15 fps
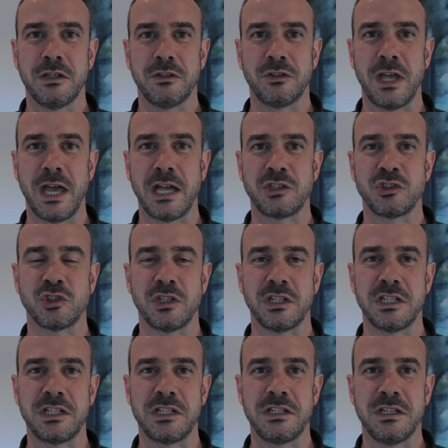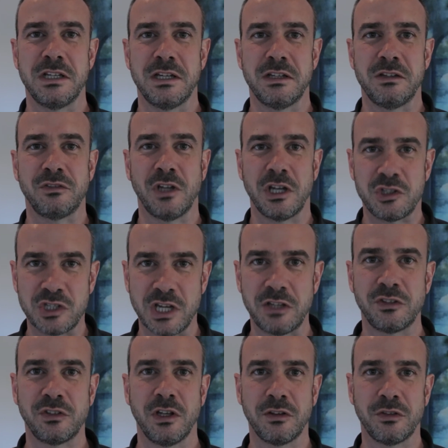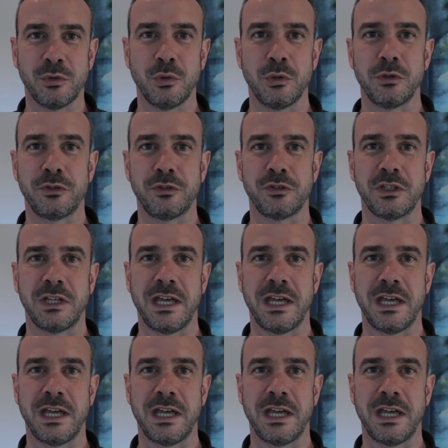to actually digest our thoughts